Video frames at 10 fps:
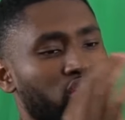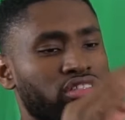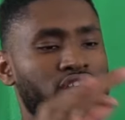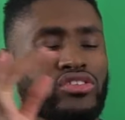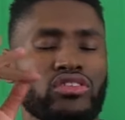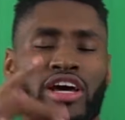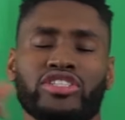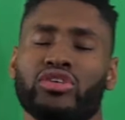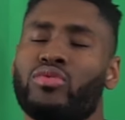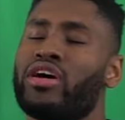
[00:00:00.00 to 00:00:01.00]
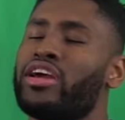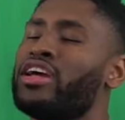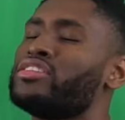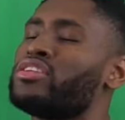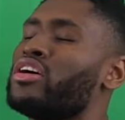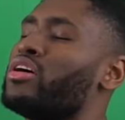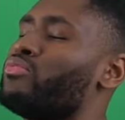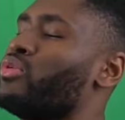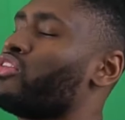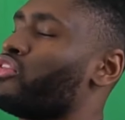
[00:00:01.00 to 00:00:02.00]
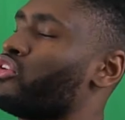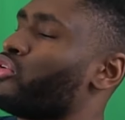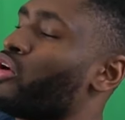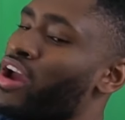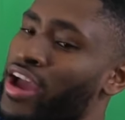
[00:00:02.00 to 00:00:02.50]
Central Nation, what is good with you?